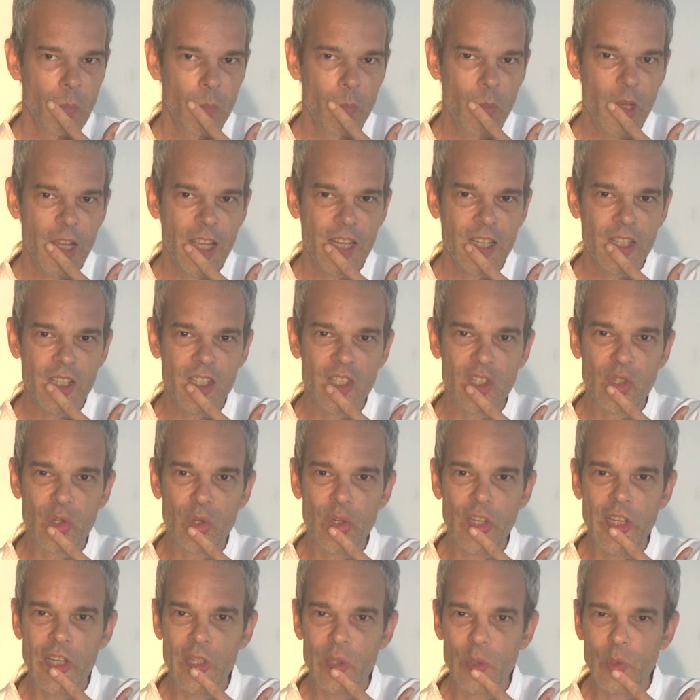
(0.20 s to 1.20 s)
Mind is a
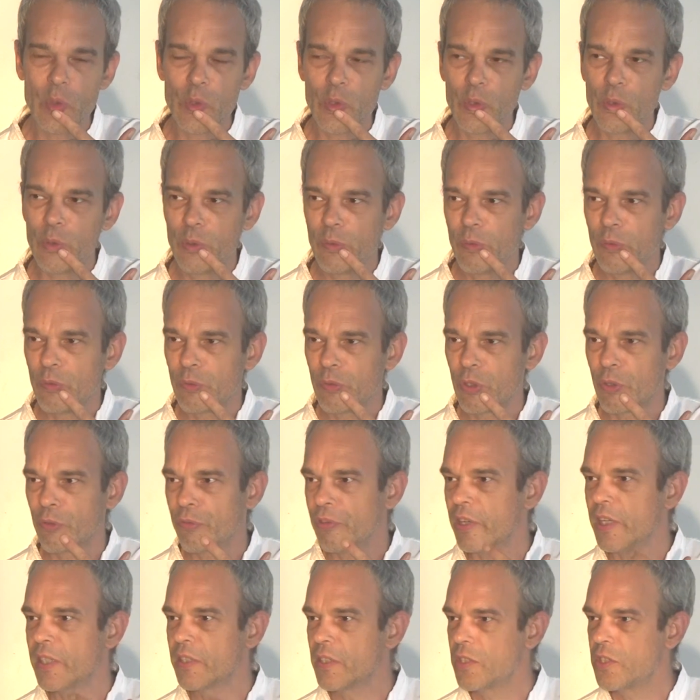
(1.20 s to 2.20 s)
great tool for
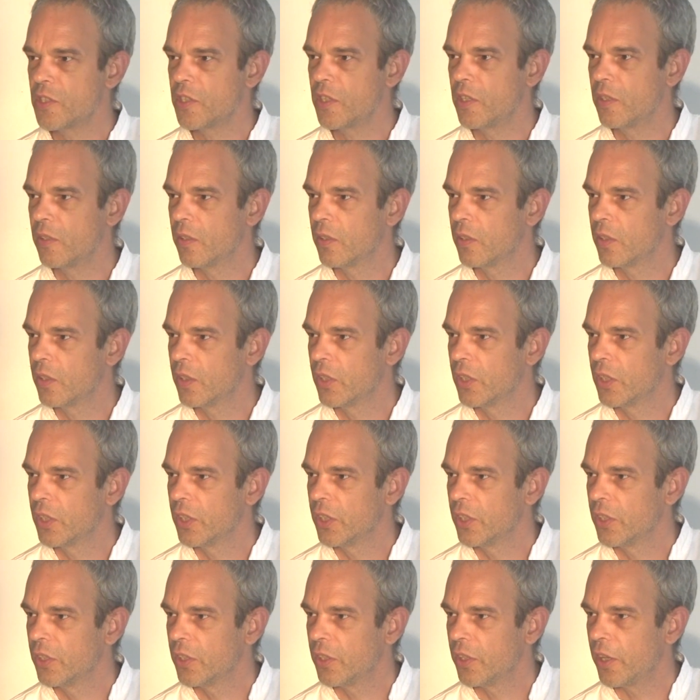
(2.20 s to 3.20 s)
fantasy.
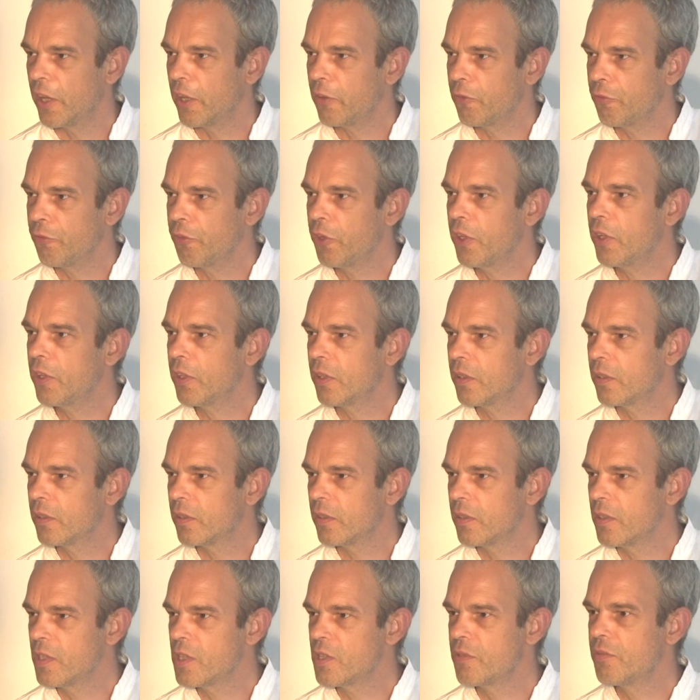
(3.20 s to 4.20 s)
And fear
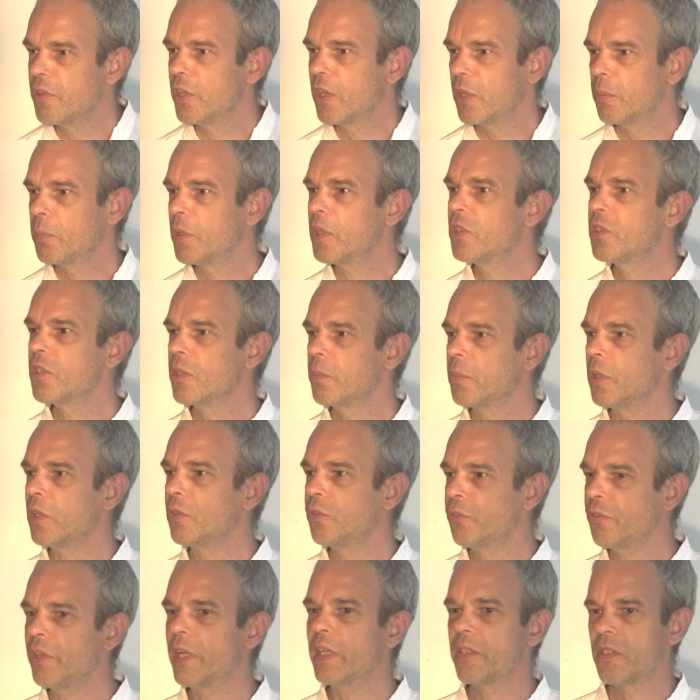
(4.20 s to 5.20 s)
is very much
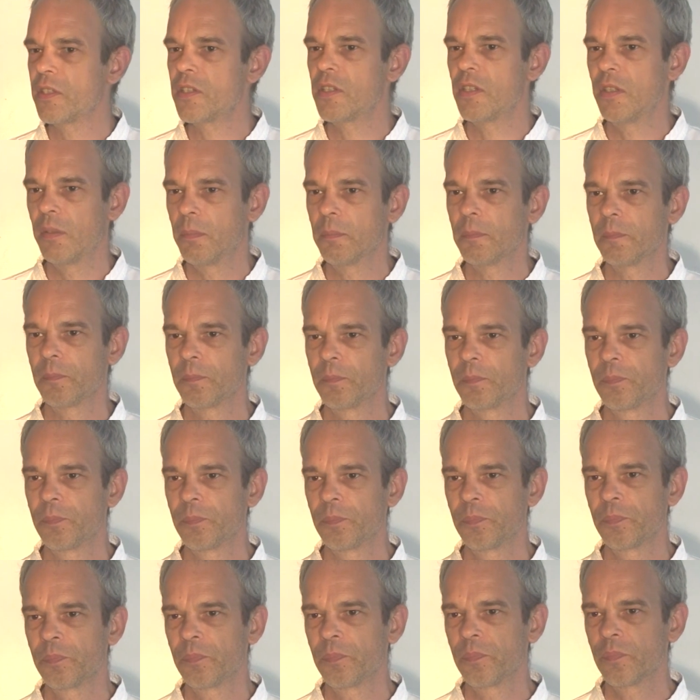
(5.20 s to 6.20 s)
about fantasy,
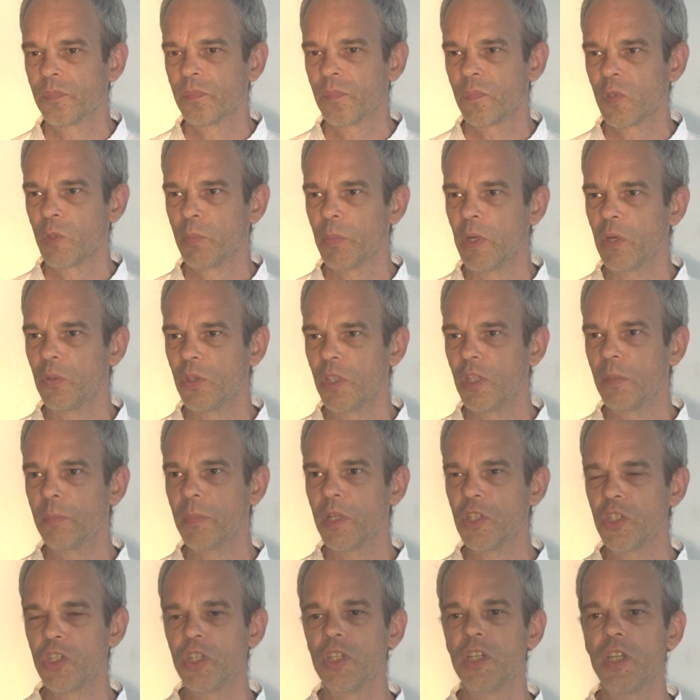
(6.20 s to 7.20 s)
about
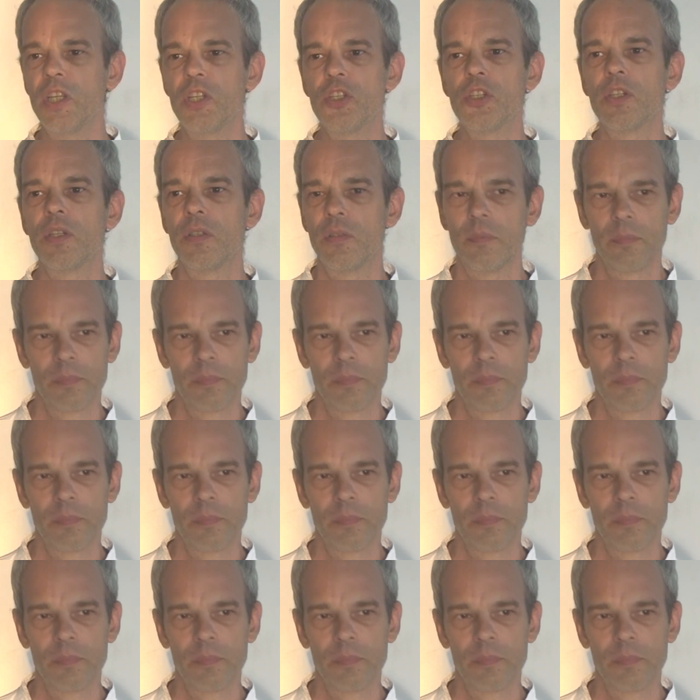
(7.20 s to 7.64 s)
imagination.